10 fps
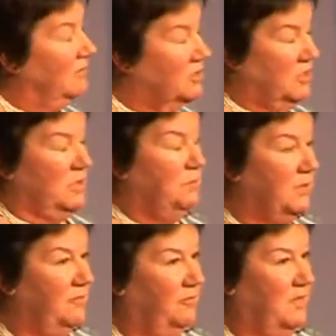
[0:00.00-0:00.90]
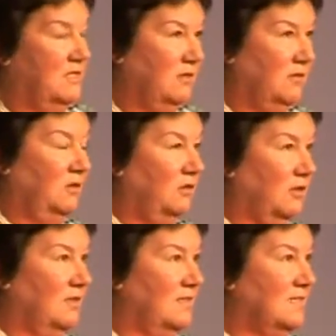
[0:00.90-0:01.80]
just briefly so that you
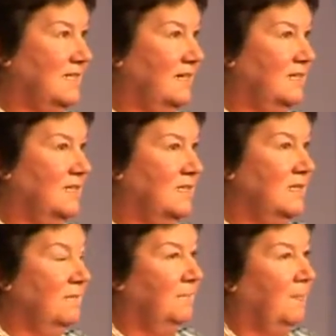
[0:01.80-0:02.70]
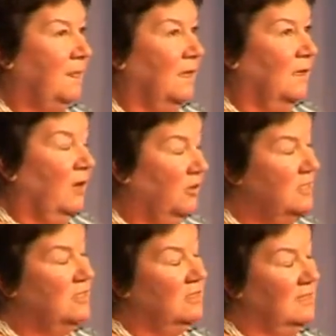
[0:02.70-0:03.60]
can understand it.
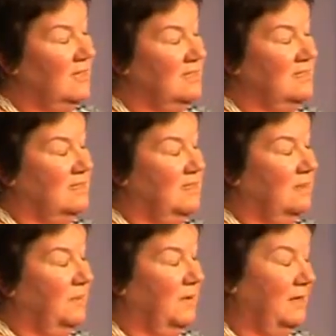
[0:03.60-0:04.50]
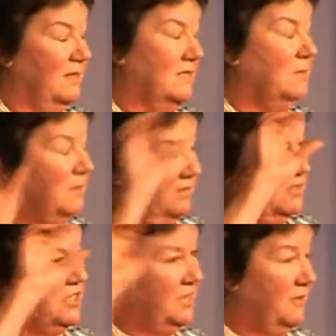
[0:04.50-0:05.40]
Horizontal axis turbines mean the
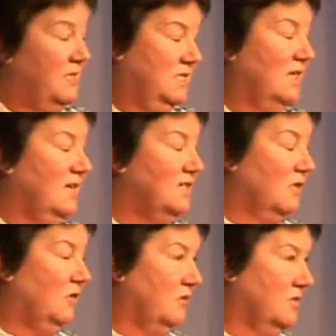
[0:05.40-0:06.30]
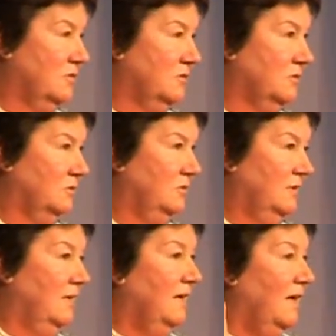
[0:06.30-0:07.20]
generator is horizontal.
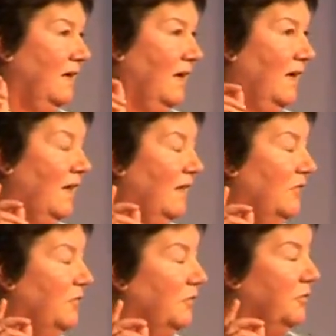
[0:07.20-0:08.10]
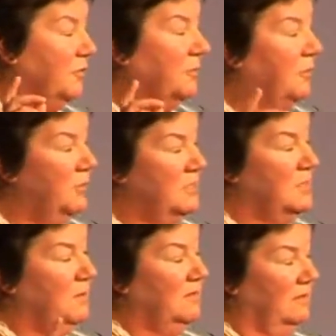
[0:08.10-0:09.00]
The point
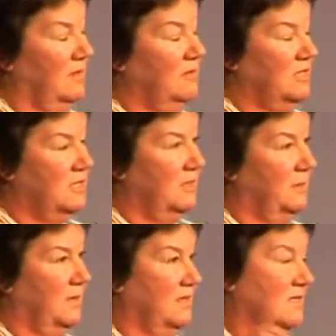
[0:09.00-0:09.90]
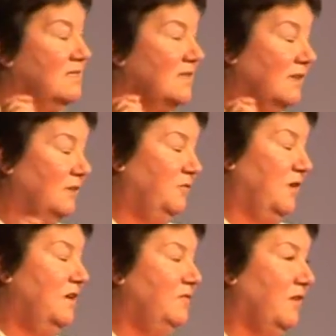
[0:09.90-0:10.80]
about those turbines is they are
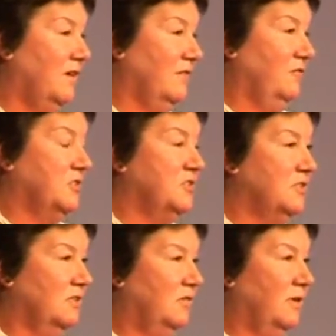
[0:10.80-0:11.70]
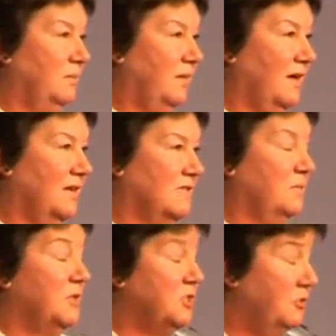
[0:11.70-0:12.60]
very, very efficient in the right place,
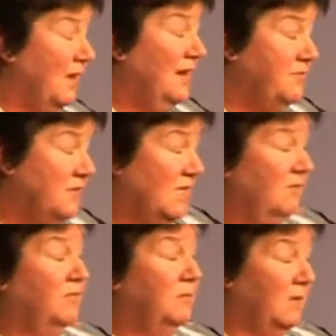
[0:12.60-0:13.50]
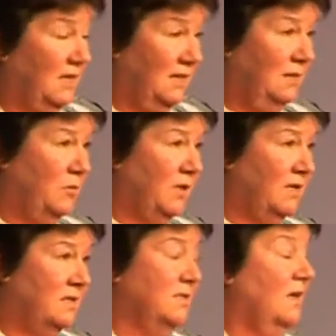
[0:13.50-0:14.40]
but you have to give them the clean
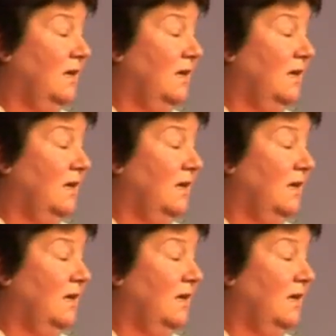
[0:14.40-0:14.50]
wind